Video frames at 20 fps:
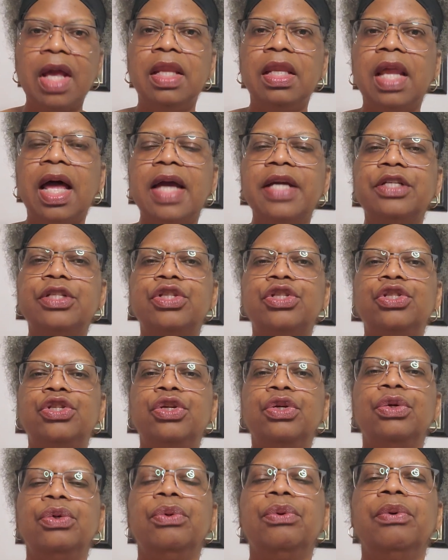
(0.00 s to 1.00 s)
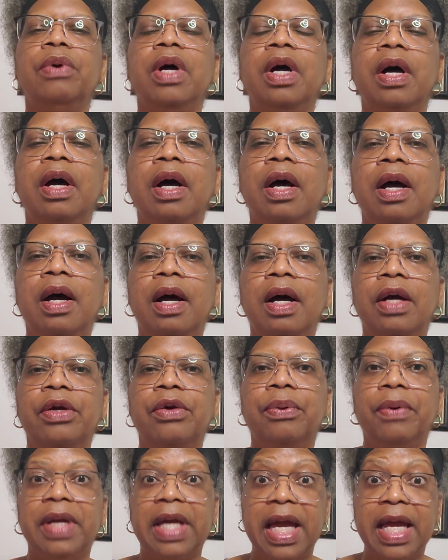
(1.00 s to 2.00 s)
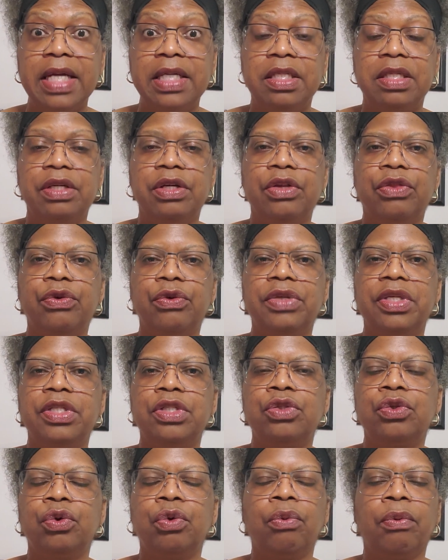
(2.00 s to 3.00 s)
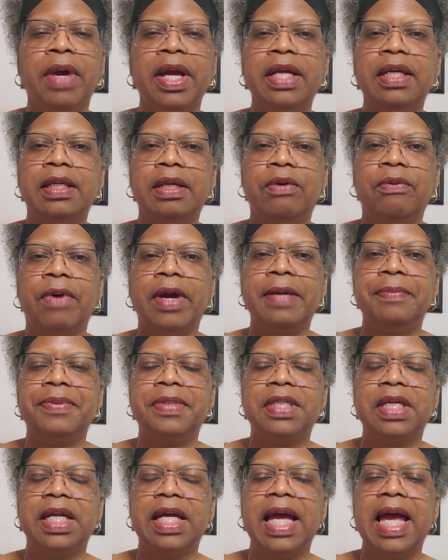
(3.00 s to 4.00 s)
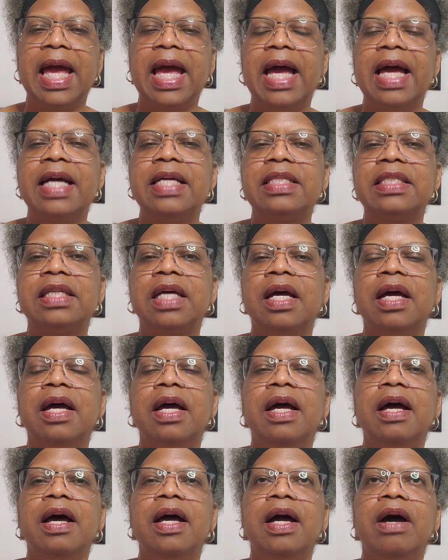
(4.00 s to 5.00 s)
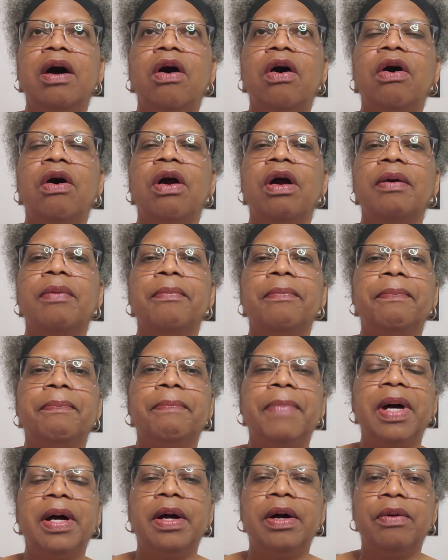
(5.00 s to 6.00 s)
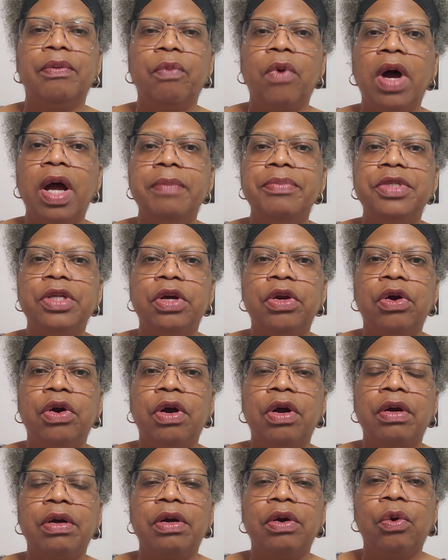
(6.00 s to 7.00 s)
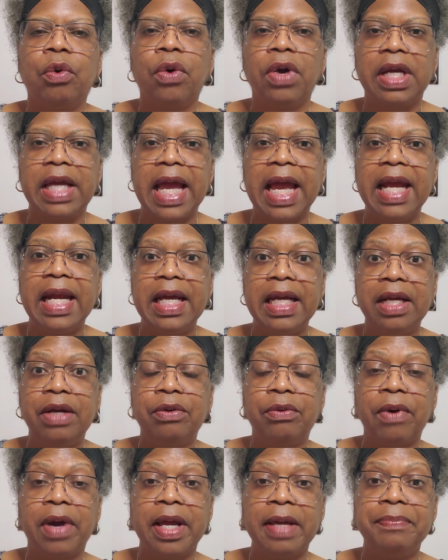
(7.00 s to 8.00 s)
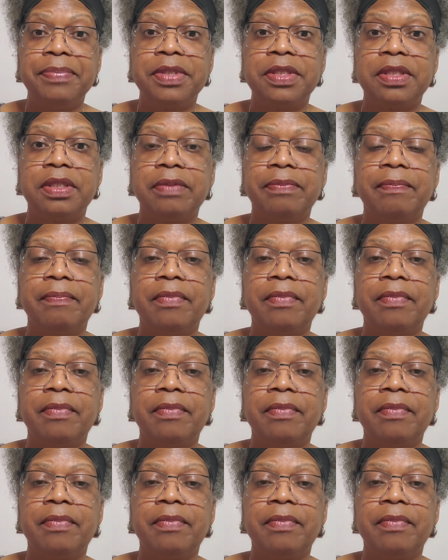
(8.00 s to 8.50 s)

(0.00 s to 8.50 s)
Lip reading: likes to create through these great grapes that he has are wines that are organic grapes,